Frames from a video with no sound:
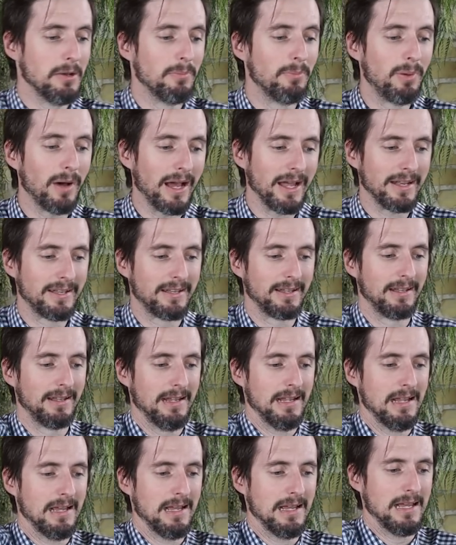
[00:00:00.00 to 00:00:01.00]

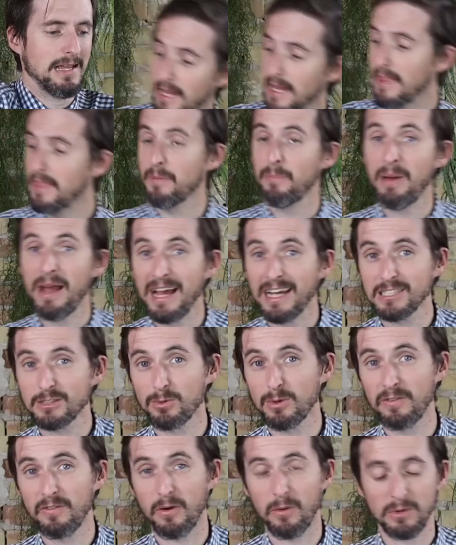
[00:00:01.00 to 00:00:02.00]
But in the past,
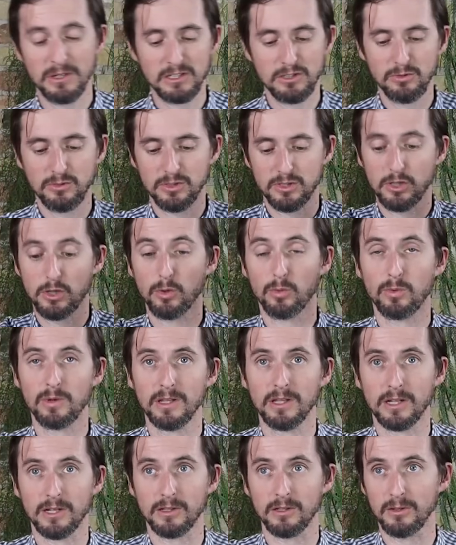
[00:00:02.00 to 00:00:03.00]
we've always used
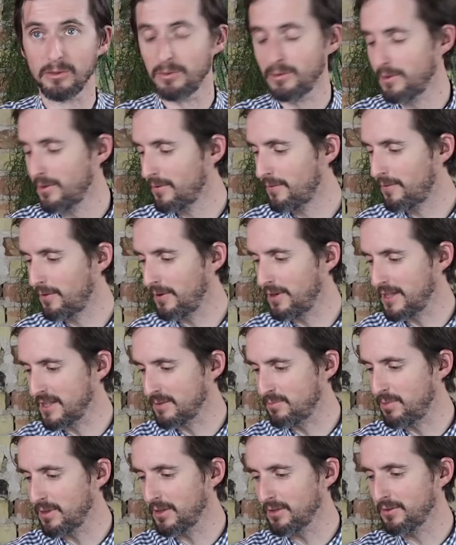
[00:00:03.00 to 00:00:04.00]
Gorilla Glue for
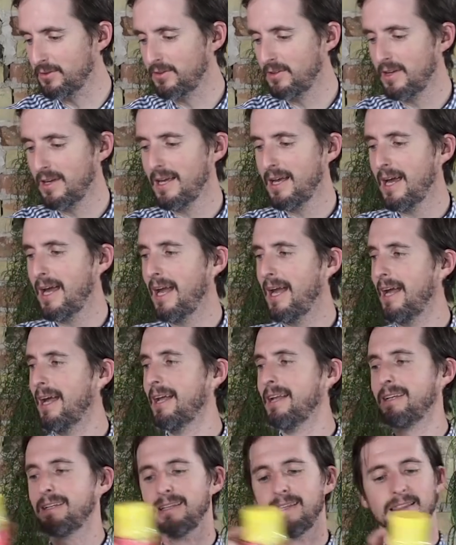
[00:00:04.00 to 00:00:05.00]
these builds.
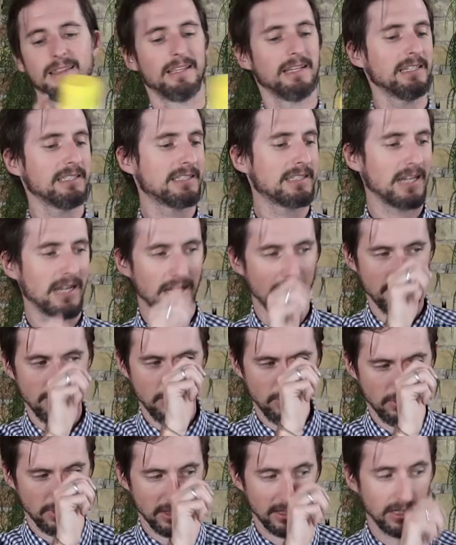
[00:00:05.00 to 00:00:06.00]
And this
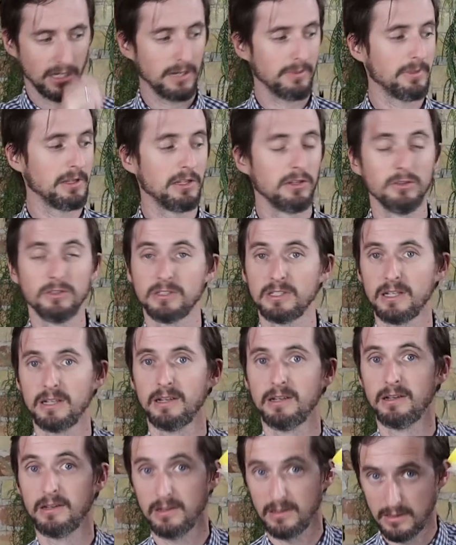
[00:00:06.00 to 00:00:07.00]
time, we're going to be
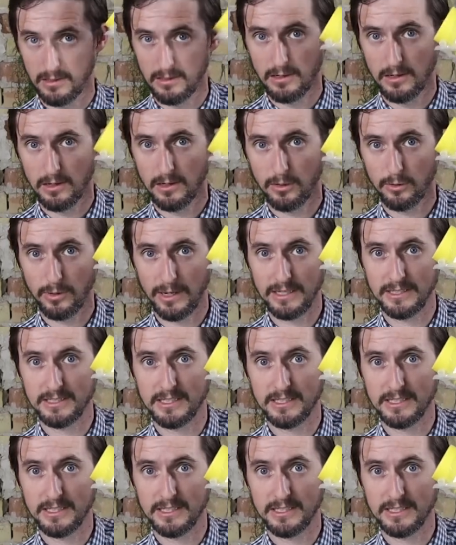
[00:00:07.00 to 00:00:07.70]
using Great